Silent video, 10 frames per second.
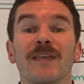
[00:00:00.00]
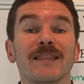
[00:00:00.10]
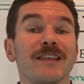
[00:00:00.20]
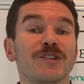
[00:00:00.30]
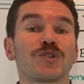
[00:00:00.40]

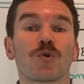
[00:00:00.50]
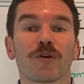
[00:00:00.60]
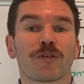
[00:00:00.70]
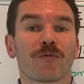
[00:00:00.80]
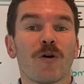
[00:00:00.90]
that this
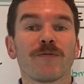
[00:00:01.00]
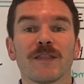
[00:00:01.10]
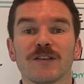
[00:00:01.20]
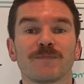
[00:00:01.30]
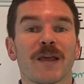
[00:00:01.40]
sore throat
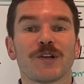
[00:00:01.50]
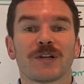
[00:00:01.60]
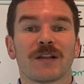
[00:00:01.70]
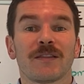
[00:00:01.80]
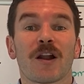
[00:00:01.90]
that this
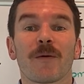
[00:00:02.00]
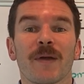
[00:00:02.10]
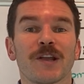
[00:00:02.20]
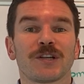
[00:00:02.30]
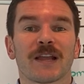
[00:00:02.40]
patient, that our
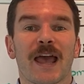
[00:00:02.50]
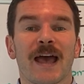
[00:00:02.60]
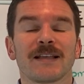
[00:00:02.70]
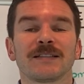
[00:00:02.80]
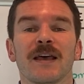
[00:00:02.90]
patient
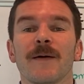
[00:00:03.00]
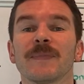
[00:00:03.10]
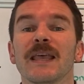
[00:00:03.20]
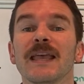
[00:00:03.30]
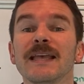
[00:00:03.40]
has,
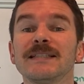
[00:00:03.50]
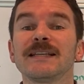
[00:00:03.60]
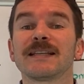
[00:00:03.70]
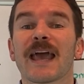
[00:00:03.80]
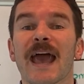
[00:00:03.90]

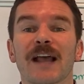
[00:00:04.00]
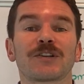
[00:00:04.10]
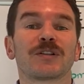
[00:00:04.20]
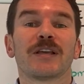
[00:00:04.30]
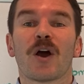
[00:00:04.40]
isn't
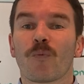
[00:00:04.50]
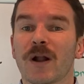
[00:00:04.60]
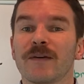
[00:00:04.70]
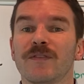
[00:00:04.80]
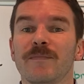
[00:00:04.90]
actually a
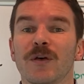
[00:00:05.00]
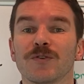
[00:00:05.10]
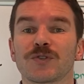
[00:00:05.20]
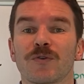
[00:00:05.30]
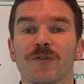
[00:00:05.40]

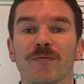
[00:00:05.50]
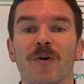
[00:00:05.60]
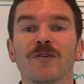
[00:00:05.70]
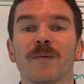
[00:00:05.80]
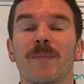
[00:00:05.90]
run-of-the-mill sore
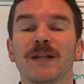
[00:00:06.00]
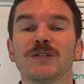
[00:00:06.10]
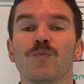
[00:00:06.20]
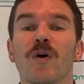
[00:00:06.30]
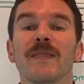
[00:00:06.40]
throat, but
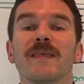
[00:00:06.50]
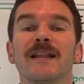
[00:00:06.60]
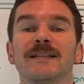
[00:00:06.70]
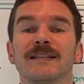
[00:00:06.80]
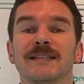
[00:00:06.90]
is one
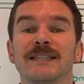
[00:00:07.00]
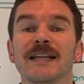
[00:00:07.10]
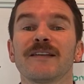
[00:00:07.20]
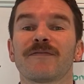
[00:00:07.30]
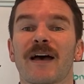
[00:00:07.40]
that is a
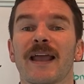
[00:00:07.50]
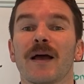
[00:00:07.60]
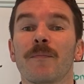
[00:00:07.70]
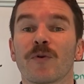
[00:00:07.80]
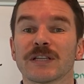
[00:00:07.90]
signifying
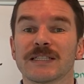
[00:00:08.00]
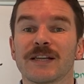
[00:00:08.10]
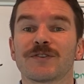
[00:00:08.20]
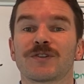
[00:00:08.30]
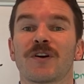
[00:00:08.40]
a more
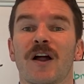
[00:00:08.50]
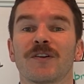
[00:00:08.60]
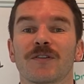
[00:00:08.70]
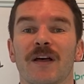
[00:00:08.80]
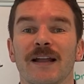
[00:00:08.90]
sinister
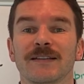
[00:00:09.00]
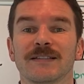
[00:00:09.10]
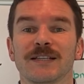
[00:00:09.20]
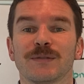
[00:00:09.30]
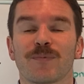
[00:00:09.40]
underlying
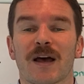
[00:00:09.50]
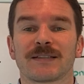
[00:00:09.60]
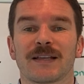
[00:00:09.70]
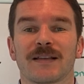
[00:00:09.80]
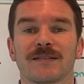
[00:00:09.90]
disease
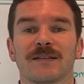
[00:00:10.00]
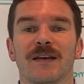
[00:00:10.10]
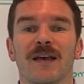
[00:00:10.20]
process.